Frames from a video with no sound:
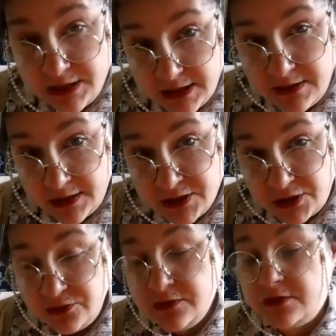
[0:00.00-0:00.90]
is a is
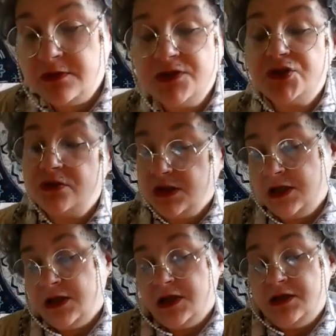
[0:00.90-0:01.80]
a unicorn. So,
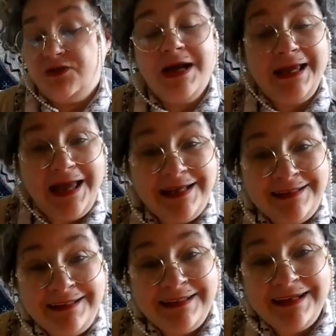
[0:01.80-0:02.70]
so
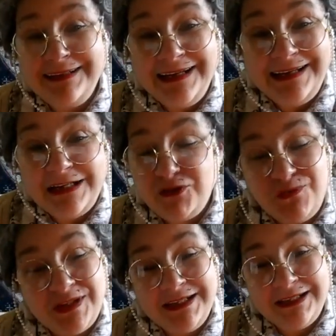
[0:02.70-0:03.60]
again, again, I
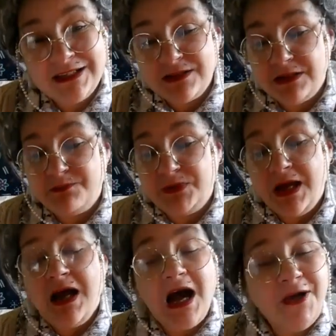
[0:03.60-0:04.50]
don't think it's...
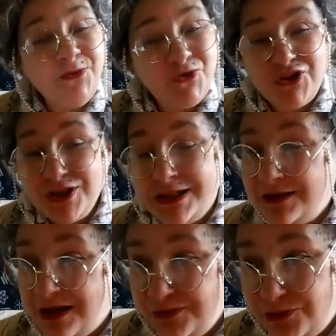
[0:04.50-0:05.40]
I know she's
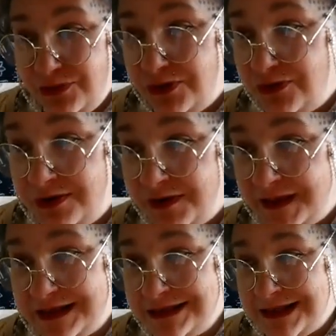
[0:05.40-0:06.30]
got unicorn
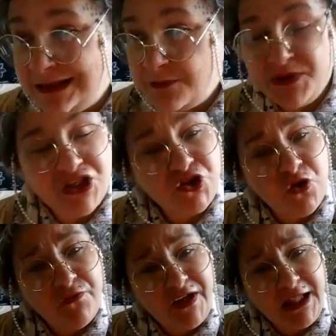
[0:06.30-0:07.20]
things in there, but it's
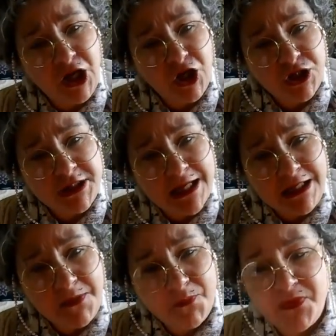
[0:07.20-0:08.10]
not really her
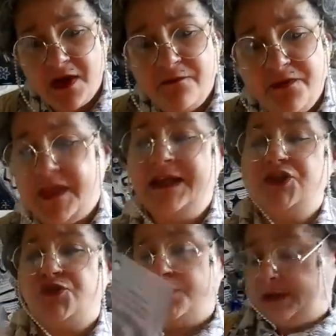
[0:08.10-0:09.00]
type of thing.
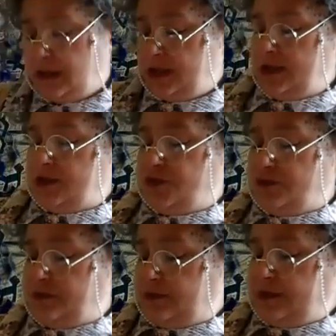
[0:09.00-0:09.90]
So, so
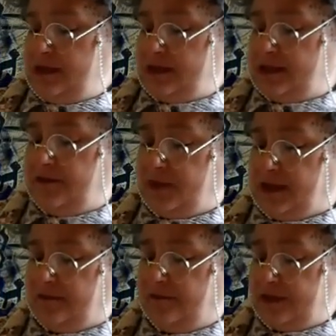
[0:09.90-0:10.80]
let's see if we
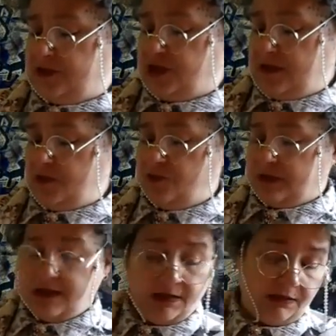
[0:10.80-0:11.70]
can fit jam all
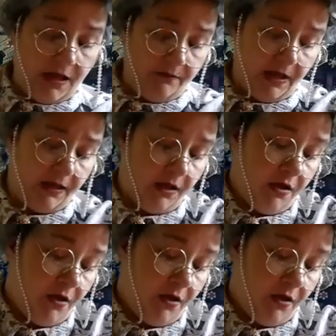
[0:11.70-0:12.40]
that in that bag.